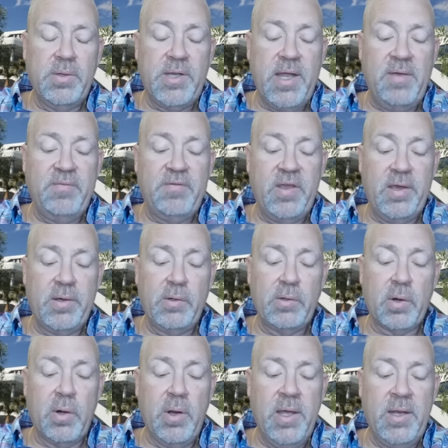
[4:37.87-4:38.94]
Dave
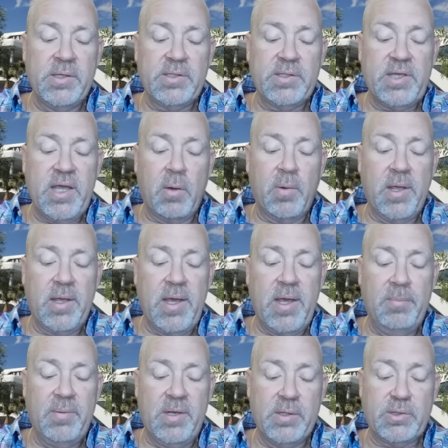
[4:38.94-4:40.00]
Ziegler and his salary
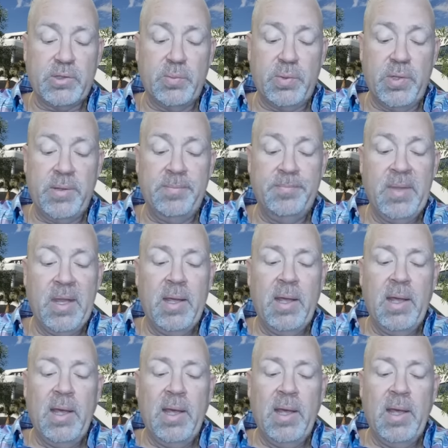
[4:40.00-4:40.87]
cap discipline.